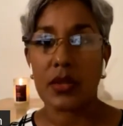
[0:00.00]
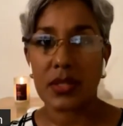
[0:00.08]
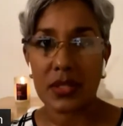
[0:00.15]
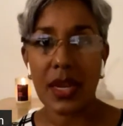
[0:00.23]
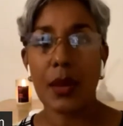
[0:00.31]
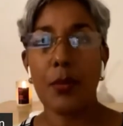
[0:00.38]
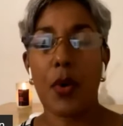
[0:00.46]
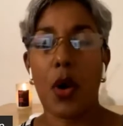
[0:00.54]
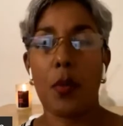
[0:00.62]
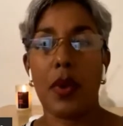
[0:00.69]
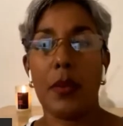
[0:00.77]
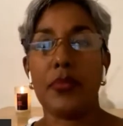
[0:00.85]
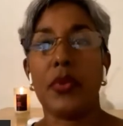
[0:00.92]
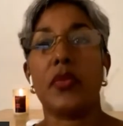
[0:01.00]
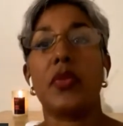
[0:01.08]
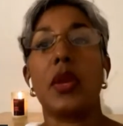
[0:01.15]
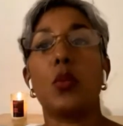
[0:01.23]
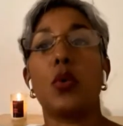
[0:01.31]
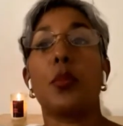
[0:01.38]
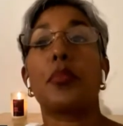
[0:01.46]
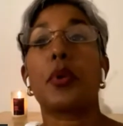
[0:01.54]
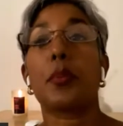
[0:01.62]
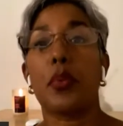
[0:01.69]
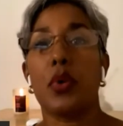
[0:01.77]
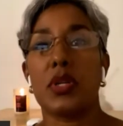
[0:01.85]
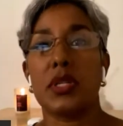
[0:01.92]
the same problem that they were
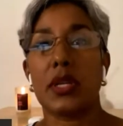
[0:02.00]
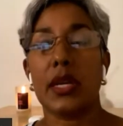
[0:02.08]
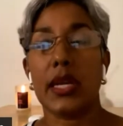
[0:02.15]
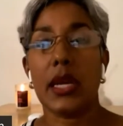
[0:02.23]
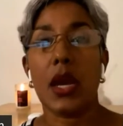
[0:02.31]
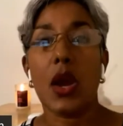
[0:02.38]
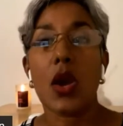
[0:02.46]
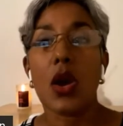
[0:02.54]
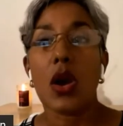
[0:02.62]
purportedly